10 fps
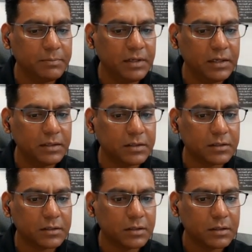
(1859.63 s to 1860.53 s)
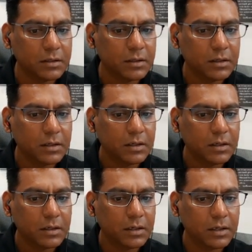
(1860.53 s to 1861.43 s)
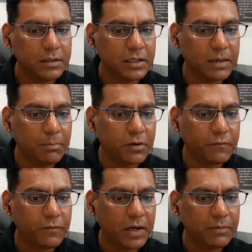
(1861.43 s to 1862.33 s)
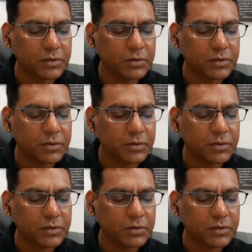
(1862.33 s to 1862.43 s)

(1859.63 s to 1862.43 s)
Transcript: millions in the number of farms